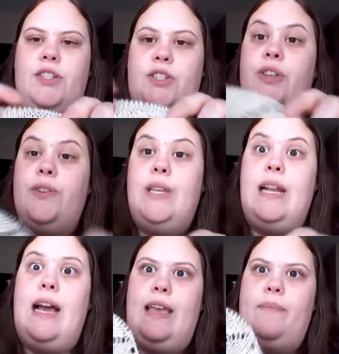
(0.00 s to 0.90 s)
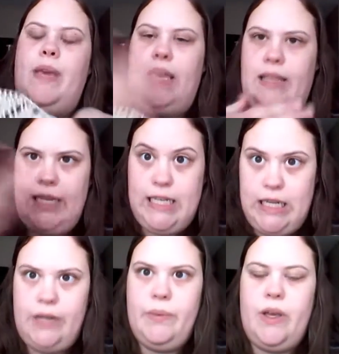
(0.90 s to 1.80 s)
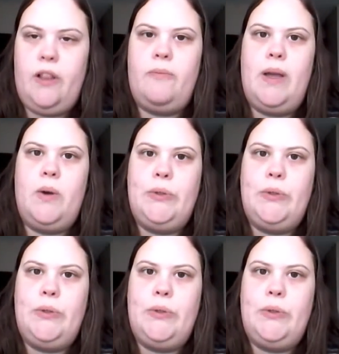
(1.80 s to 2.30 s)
so that I can be like done with all of my